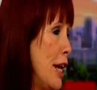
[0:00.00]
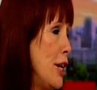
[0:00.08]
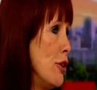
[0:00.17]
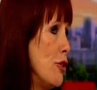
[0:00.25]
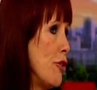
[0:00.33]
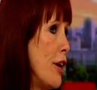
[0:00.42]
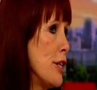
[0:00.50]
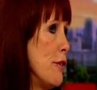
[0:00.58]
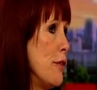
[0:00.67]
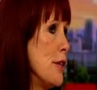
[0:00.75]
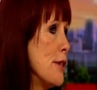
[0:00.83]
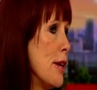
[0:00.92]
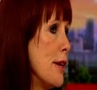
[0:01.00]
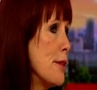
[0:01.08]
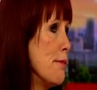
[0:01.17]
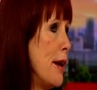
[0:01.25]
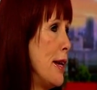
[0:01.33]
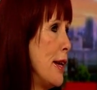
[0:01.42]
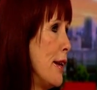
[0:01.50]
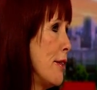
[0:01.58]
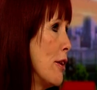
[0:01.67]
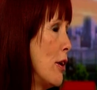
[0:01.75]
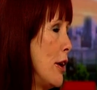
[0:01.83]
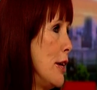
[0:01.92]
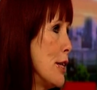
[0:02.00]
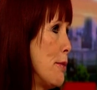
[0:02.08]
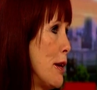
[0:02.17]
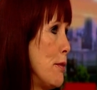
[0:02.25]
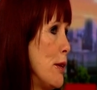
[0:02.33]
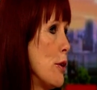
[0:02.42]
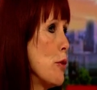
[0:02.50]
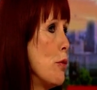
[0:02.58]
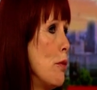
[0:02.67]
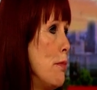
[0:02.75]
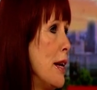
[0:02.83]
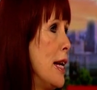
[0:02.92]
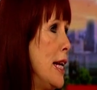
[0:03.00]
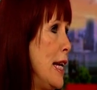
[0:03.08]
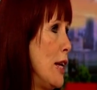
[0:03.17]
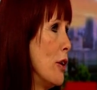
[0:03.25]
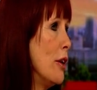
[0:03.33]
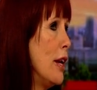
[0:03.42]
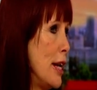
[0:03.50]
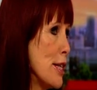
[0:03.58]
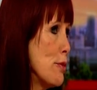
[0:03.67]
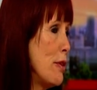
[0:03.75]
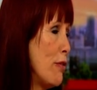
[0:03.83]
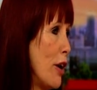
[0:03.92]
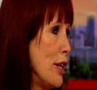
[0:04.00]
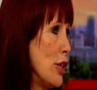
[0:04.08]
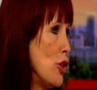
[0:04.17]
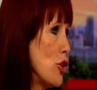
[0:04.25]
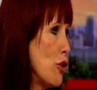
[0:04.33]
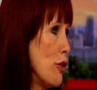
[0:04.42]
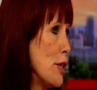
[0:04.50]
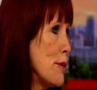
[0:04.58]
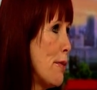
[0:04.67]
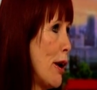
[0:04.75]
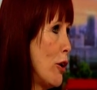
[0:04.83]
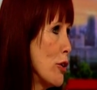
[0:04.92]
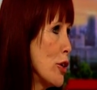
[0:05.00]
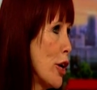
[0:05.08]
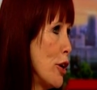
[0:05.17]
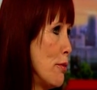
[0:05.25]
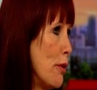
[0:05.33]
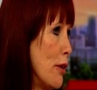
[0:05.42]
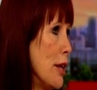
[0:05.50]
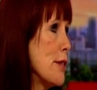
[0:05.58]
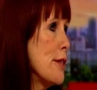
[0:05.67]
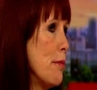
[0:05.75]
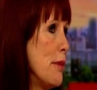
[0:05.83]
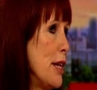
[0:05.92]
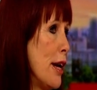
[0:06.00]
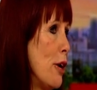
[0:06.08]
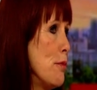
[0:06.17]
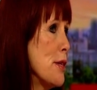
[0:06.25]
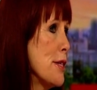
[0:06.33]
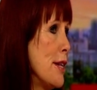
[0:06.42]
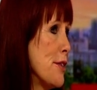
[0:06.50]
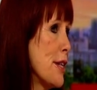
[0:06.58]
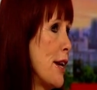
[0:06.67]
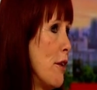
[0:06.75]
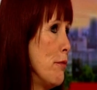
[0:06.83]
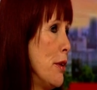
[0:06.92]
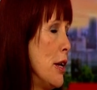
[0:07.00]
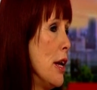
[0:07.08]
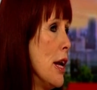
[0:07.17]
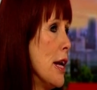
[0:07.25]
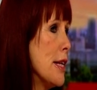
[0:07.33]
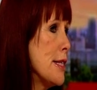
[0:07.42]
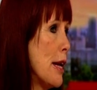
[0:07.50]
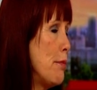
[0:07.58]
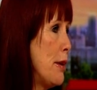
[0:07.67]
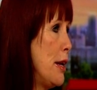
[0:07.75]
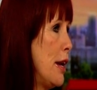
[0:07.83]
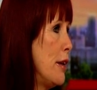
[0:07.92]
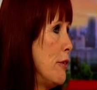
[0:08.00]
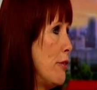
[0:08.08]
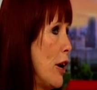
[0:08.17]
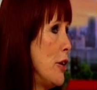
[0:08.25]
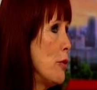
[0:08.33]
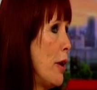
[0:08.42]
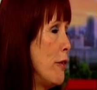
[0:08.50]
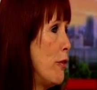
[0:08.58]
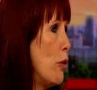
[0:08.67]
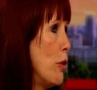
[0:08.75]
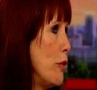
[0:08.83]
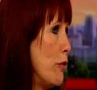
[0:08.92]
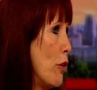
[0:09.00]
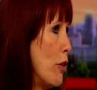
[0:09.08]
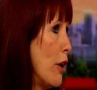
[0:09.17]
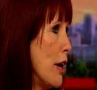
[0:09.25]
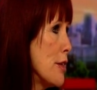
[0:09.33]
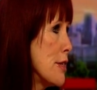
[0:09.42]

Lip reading: EU directive is making it that independent midwives will be illegal unless we find insurance by October, unless somebody helps us, unless the government step in and find a way forward for us.